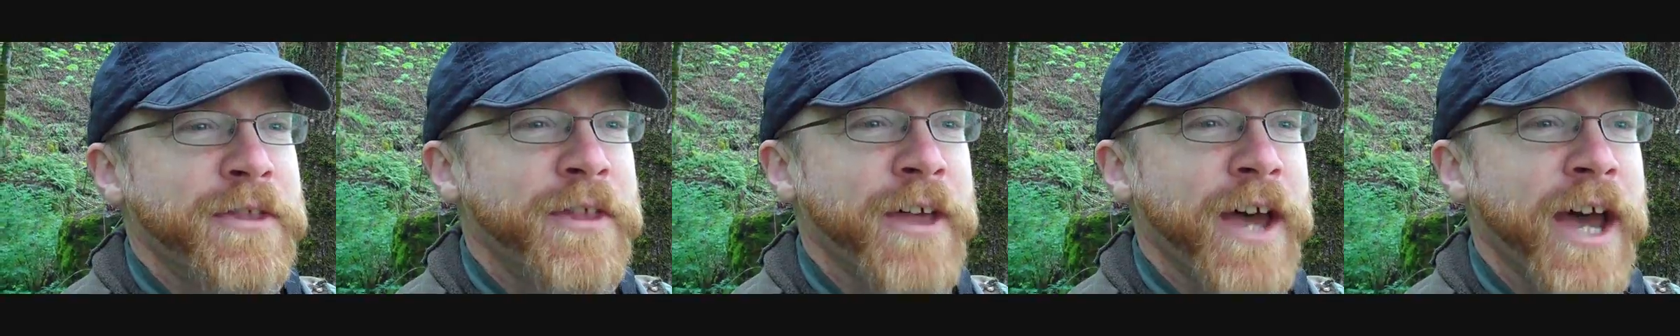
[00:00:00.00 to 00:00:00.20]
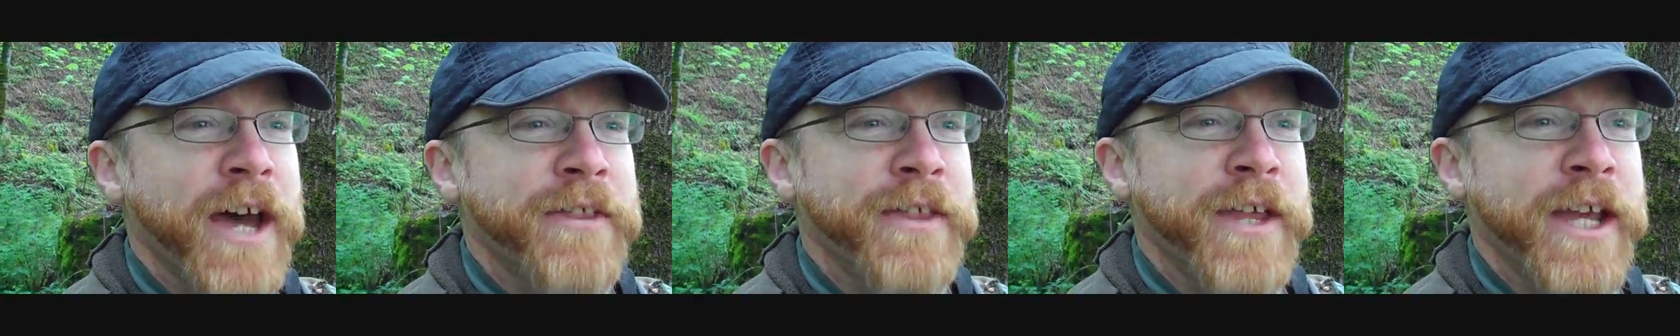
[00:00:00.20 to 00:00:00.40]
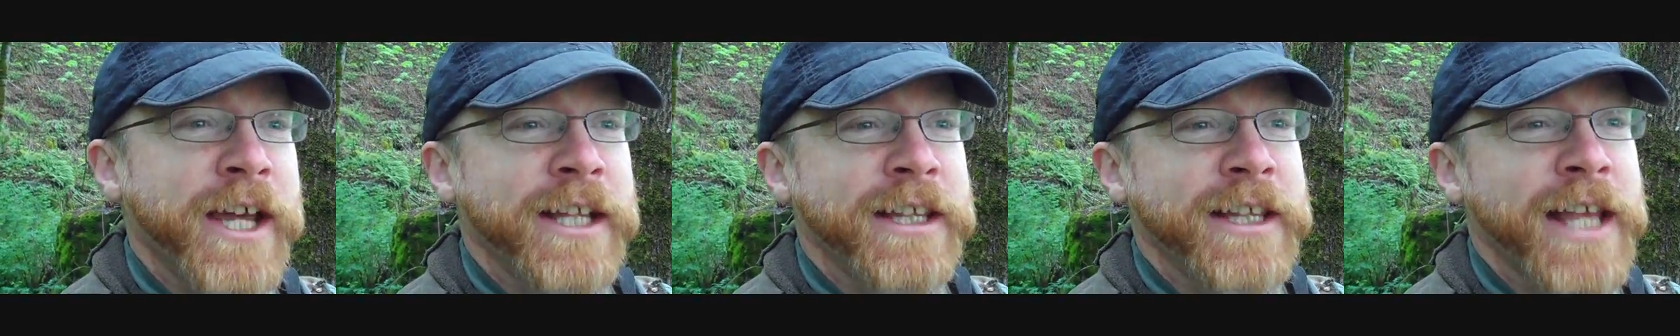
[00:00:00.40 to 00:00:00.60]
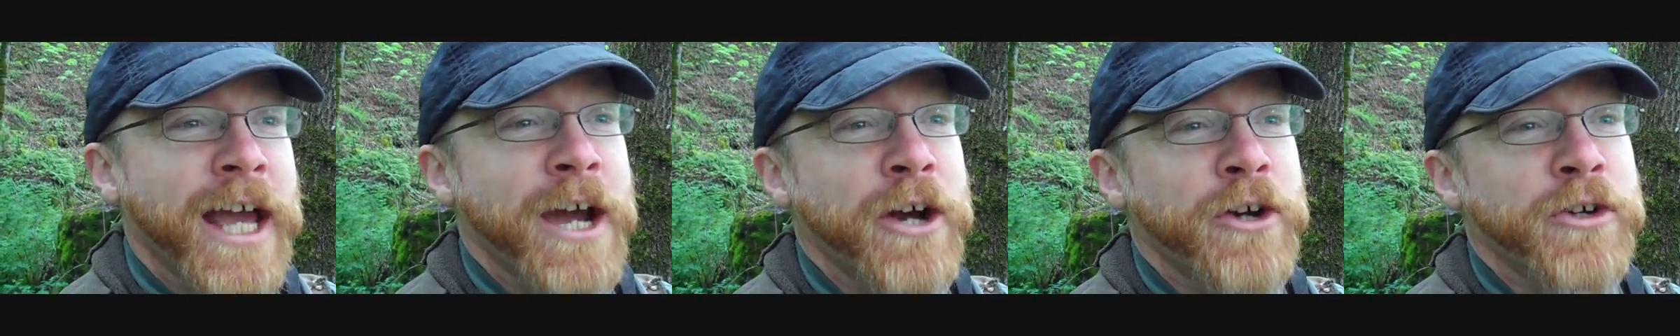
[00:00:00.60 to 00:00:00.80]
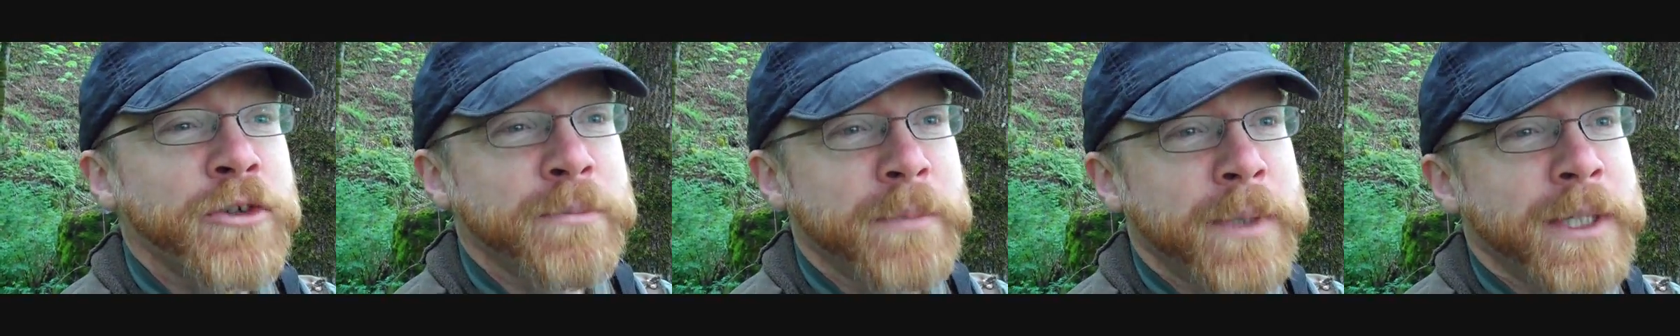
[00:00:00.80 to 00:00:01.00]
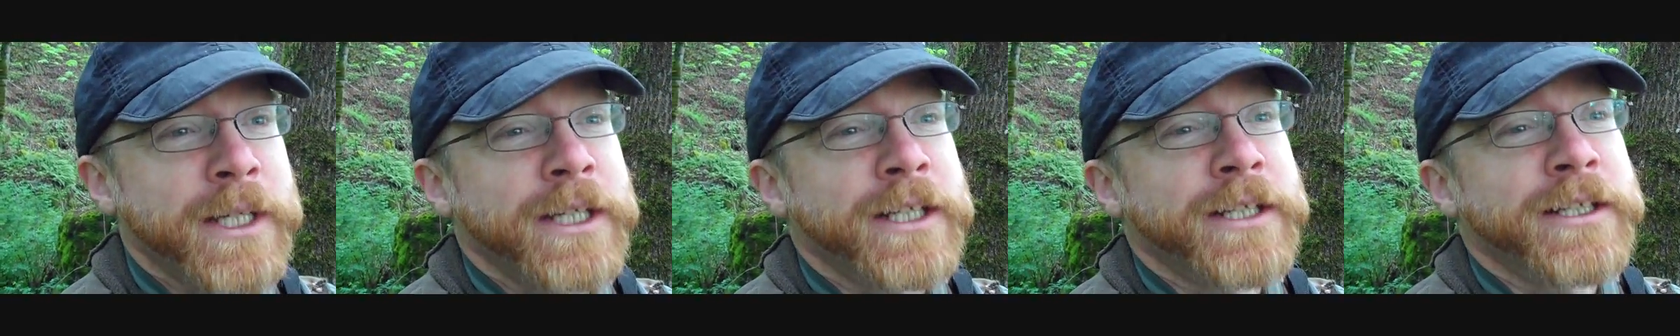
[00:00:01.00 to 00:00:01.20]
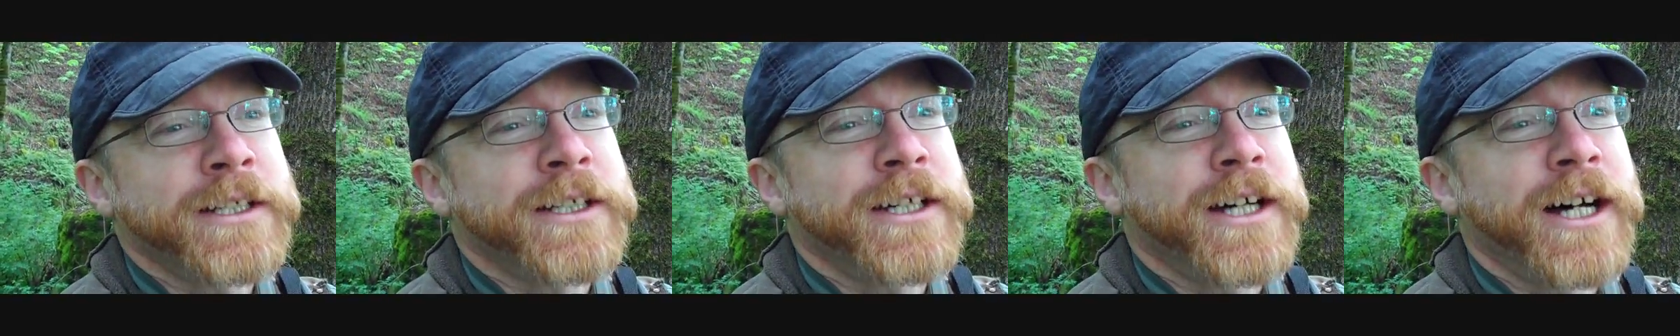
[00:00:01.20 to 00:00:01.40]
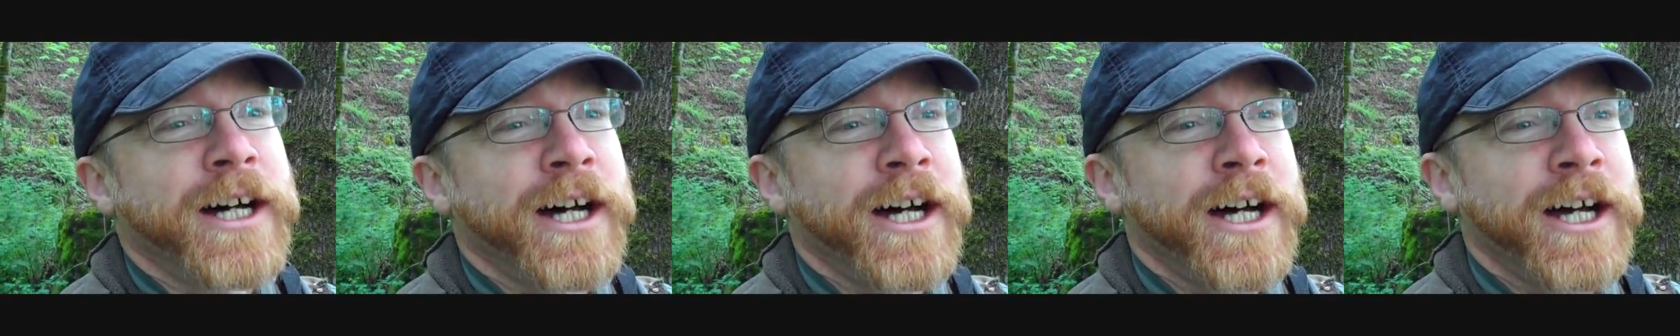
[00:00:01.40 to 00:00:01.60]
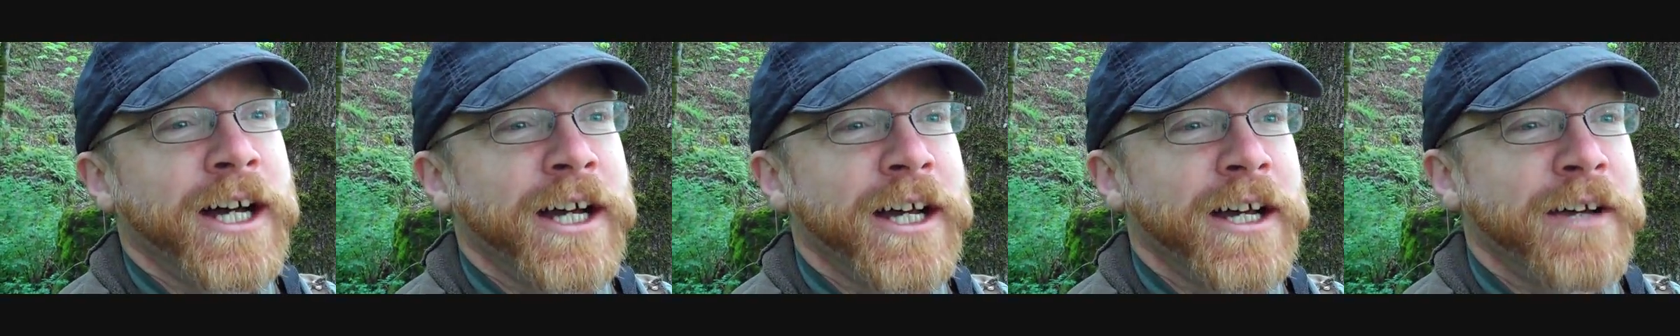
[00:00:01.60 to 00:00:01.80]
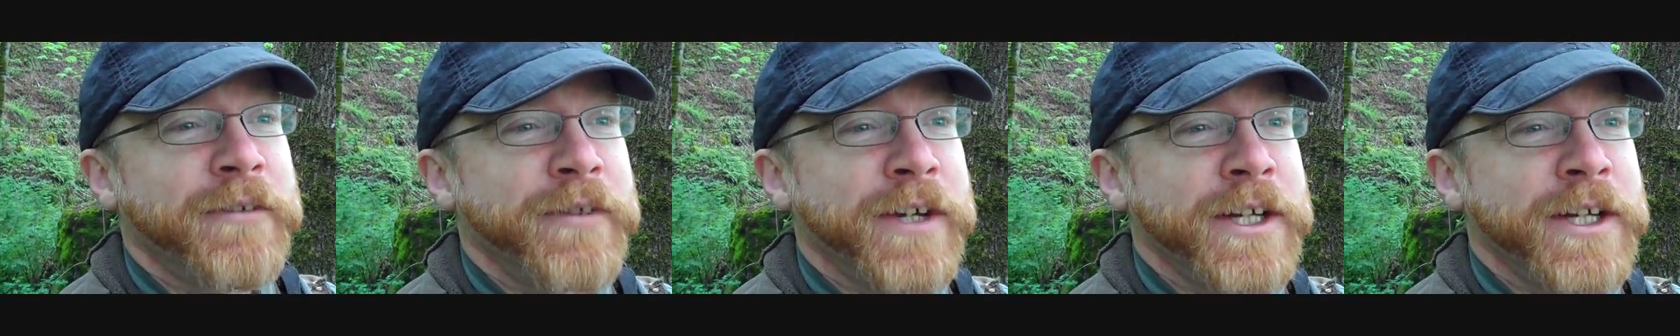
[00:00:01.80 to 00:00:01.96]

that they allowed me uh,